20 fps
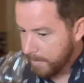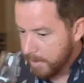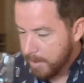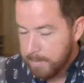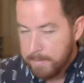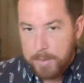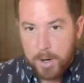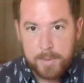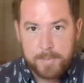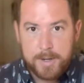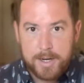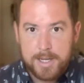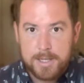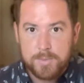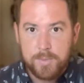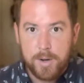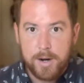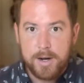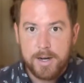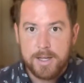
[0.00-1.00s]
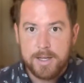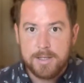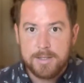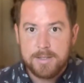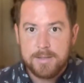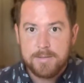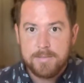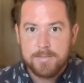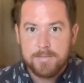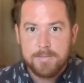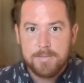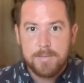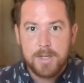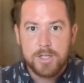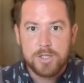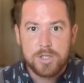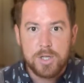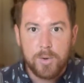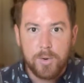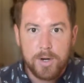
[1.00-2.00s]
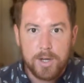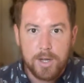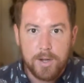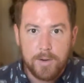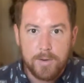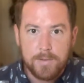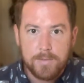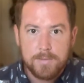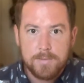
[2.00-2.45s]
bourbon is what it is, and so are you.